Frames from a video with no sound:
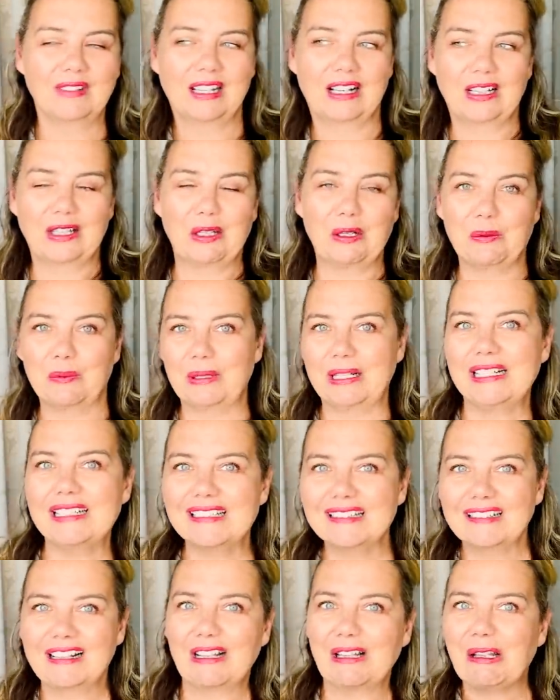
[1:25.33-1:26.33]
a little bit
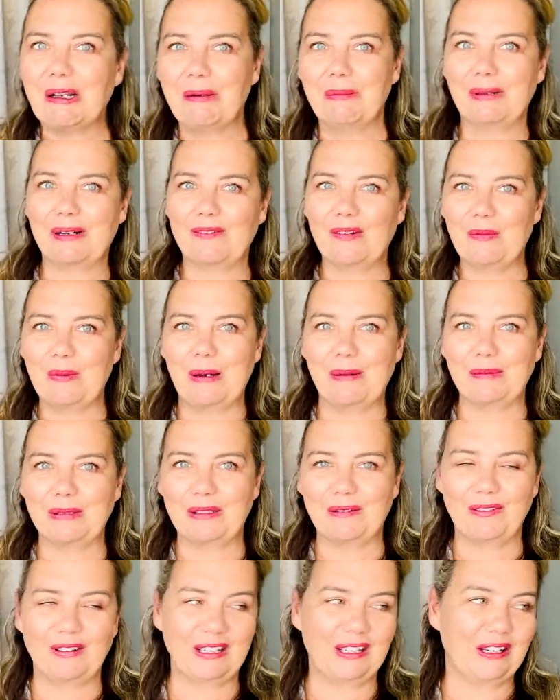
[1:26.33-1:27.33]
of a
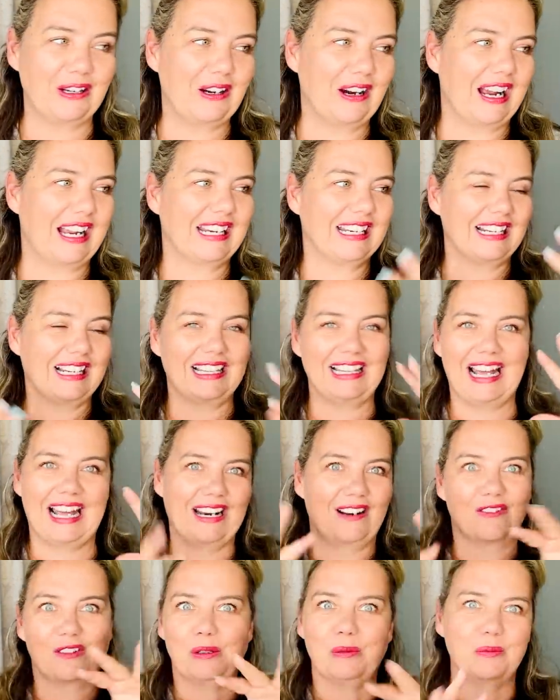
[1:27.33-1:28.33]
public figure, I get a lot
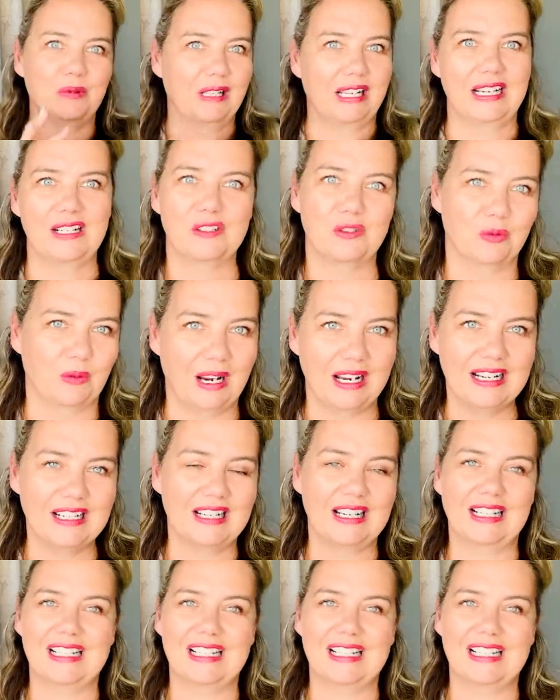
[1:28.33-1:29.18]
of complaints, right?